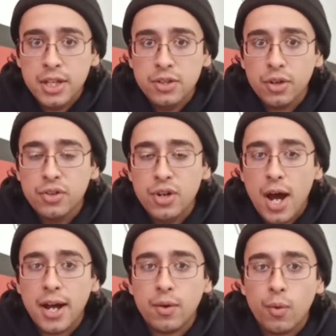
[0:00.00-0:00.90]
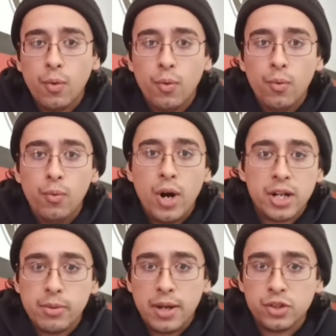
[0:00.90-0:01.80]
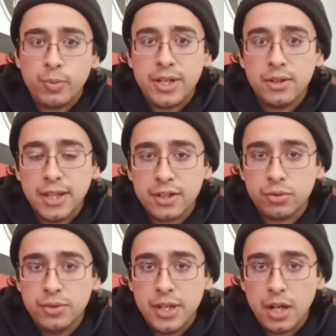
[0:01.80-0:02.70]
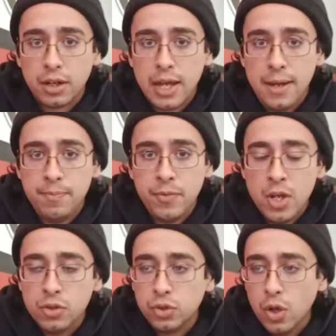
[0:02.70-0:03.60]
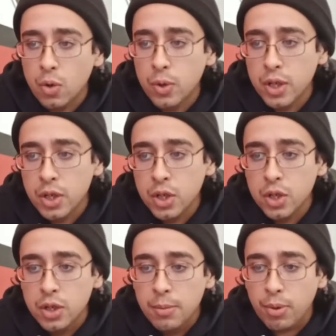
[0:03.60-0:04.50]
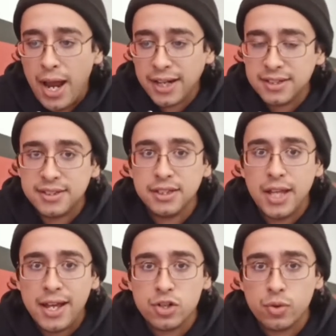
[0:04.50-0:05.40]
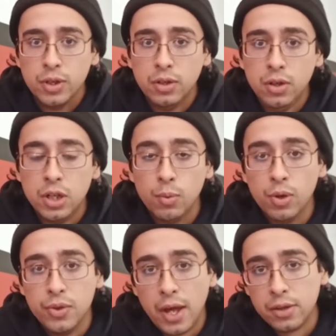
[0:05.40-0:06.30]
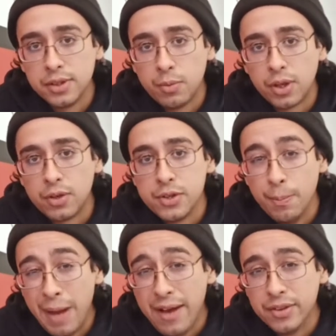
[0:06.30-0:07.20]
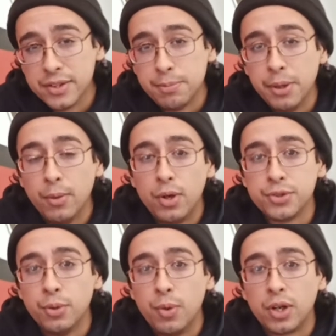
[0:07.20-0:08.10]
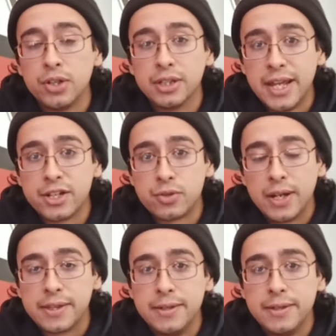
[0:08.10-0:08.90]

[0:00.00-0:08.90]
You're not running around swinging your legs through the air, okay? So practicing that drill will not only work on your balance, but it will also work on your leg strength.